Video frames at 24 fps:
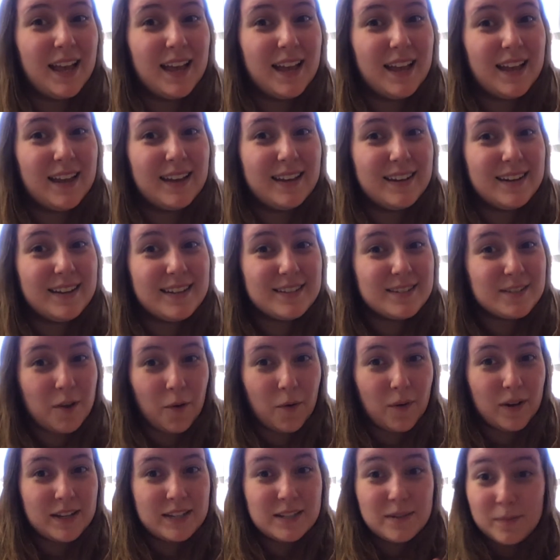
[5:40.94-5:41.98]
It is
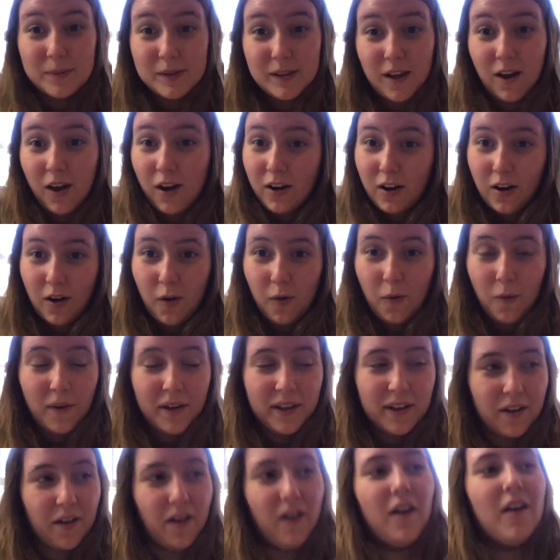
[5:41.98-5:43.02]
going to be our
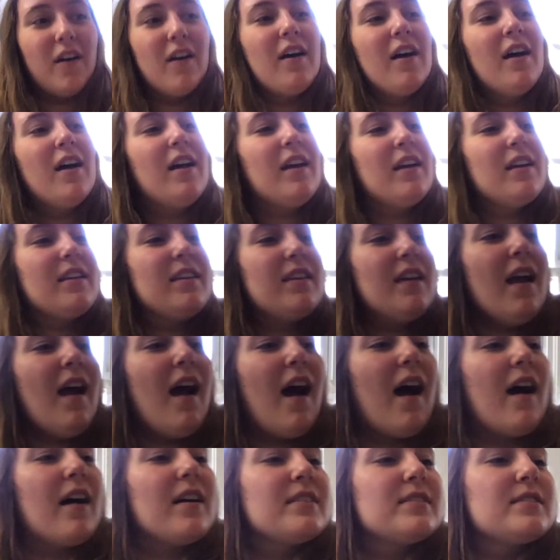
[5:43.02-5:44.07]
oil.
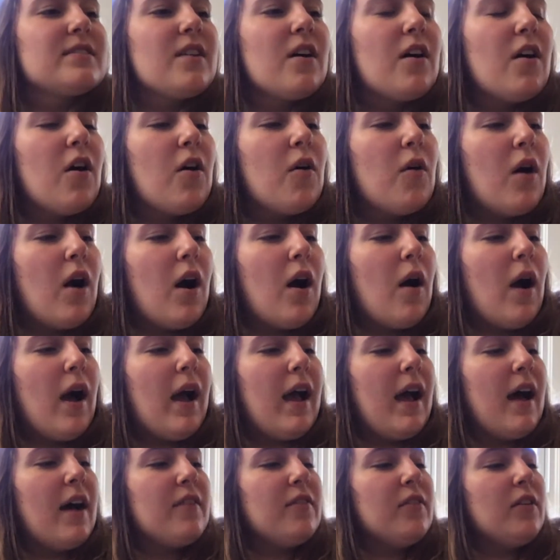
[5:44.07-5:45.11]
Yeah, so I
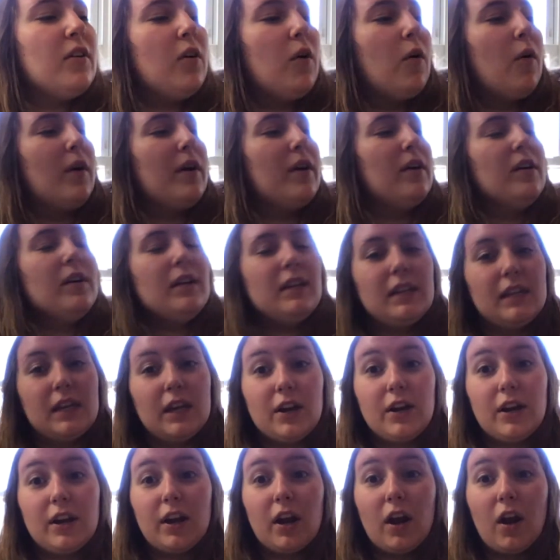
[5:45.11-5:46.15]
have our oil here
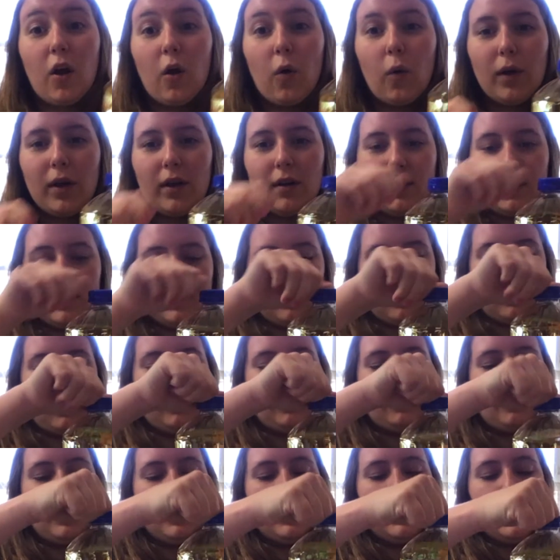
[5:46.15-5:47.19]
and our oil is
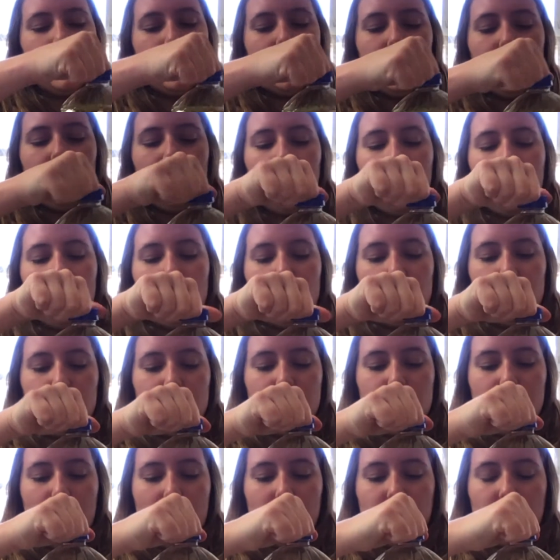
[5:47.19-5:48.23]
already
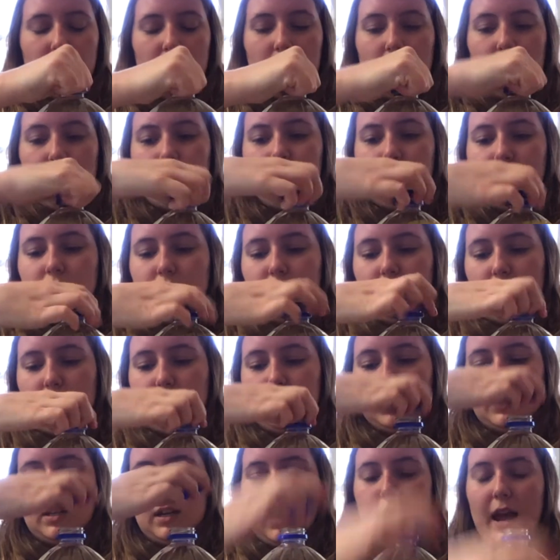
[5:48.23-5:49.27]
yellow. So I'm
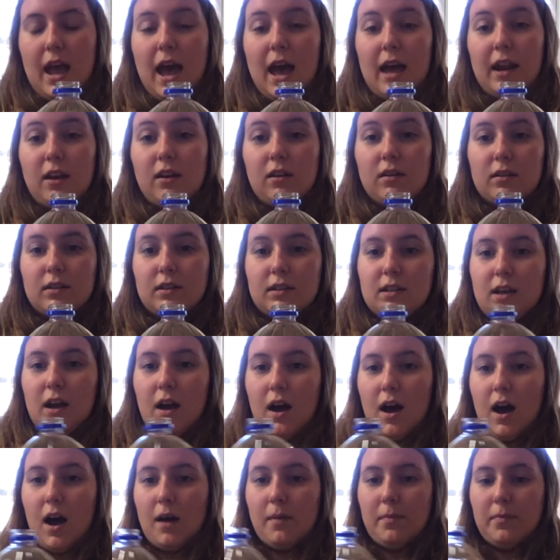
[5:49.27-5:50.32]
just gonna add it on
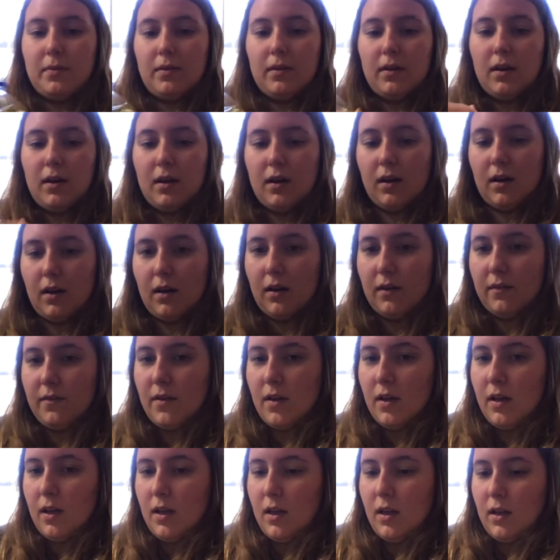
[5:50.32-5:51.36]
top of
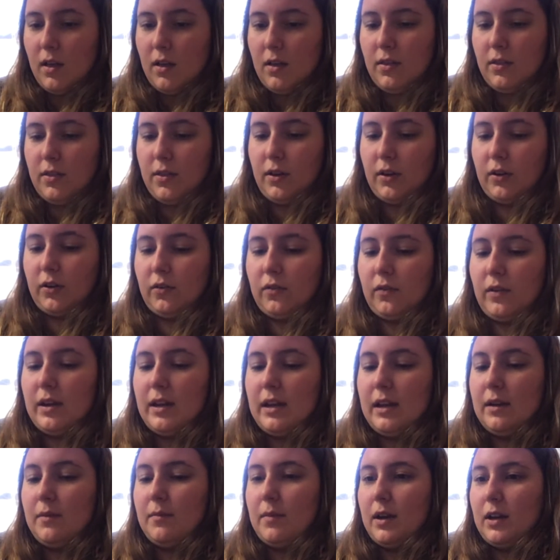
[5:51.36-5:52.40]
the
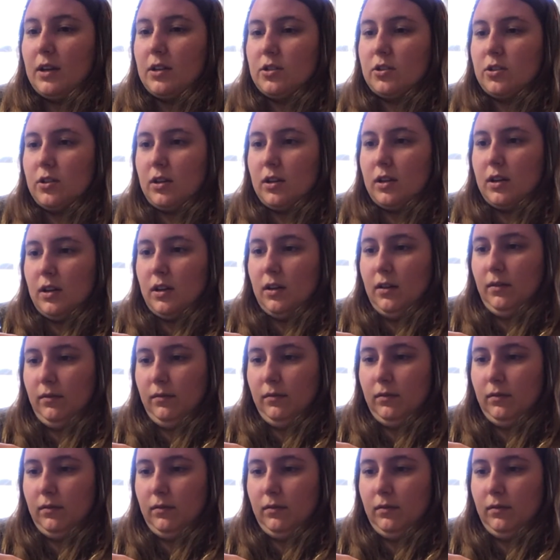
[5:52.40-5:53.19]
green mixture here.